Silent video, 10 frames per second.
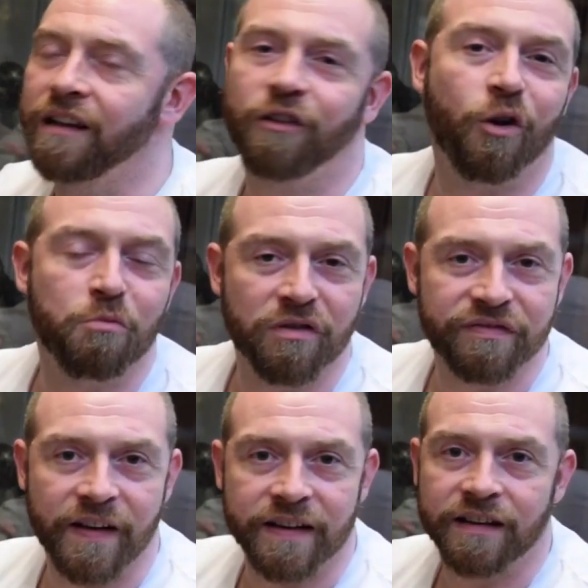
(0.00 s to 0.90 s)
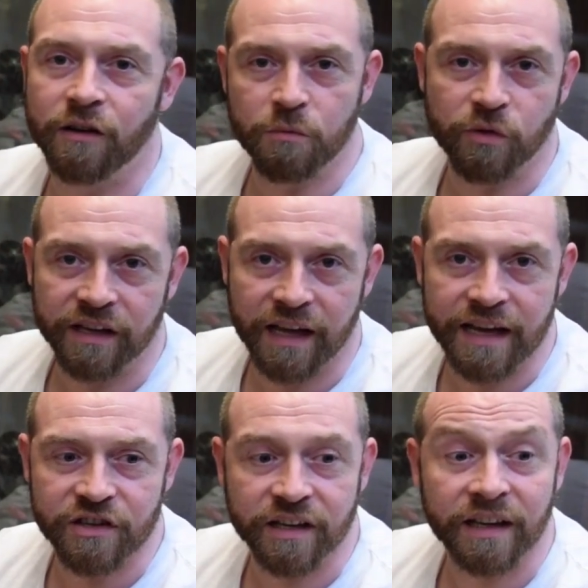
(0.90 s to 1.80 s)
a lot more fun, a lot more
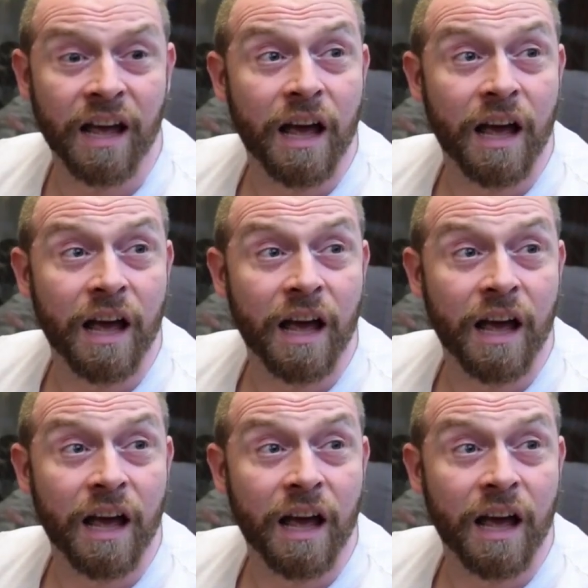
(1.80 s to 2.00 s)
engaging,